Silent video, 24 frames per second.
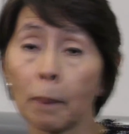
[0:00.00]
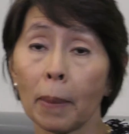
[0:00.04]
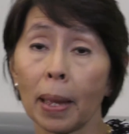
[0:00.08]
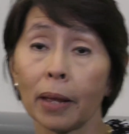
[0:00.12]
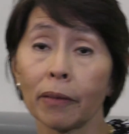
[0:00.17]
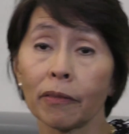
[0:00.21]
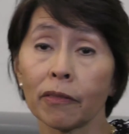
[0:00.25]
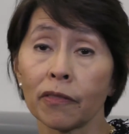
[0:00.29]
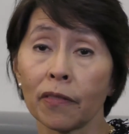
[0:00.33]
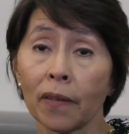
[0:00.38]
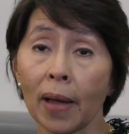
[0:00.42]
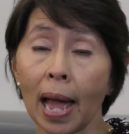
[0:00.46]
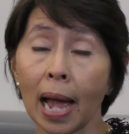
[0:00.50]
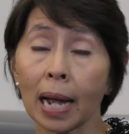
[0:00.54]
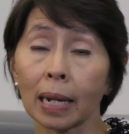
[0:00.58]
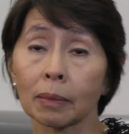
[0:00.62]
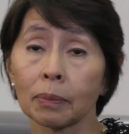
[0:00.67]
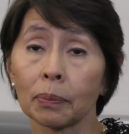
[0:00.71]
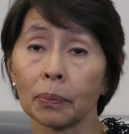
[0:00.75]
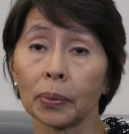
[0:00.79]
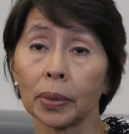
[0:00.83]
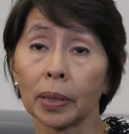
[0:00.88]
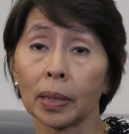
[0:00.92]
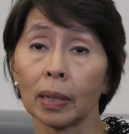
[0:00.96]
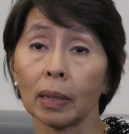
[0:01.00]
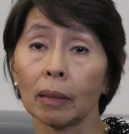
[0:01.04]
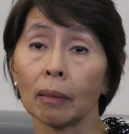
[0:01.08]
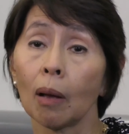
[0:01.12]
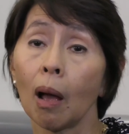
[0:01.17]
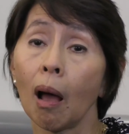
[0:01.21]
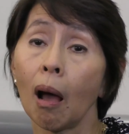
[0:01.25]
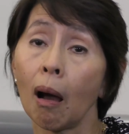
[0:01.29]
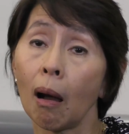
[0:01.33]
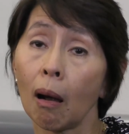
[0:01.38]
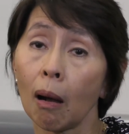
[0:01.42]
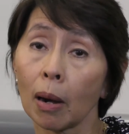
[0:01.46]
may in fact be
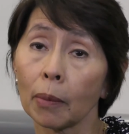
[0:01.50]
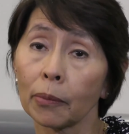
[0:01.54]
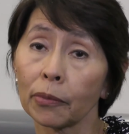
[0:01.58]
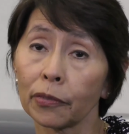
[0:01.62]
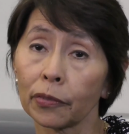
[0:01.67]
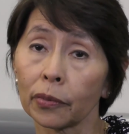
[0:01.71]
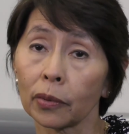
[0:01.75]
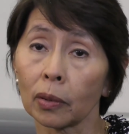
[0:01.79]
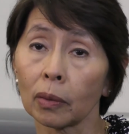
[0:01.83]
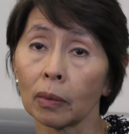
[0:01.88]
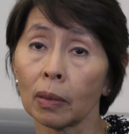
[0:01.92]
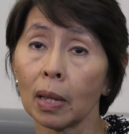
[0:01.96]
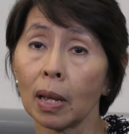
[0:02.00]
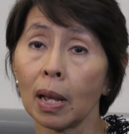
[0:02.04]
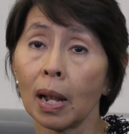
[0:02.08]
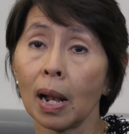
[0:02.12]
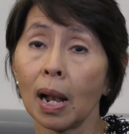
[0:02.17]
harmful.